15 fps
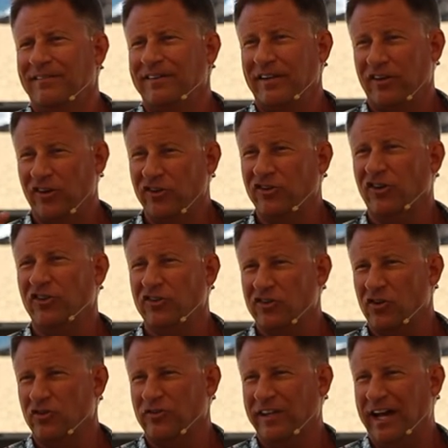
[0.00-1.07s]
That your church
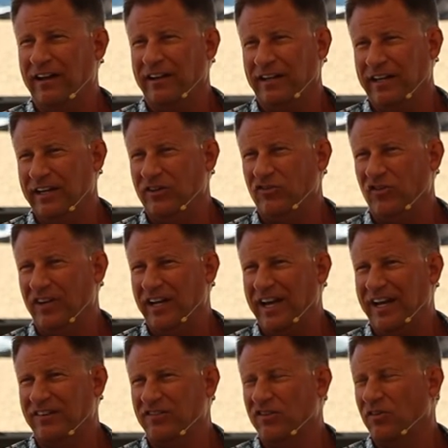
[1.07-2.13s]
goes down in history
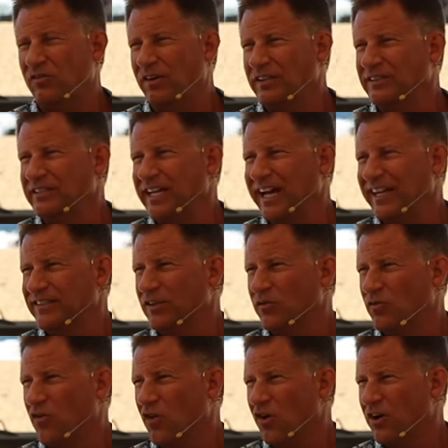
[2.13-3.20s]
as the ones that had the
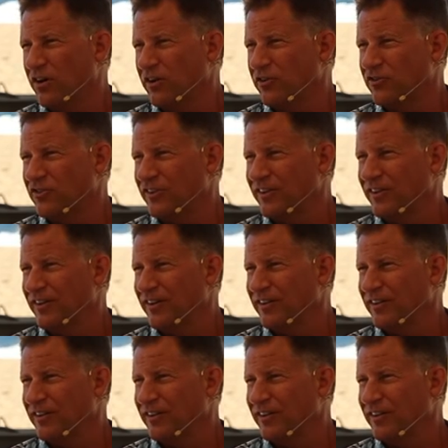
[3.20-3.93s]
wrongers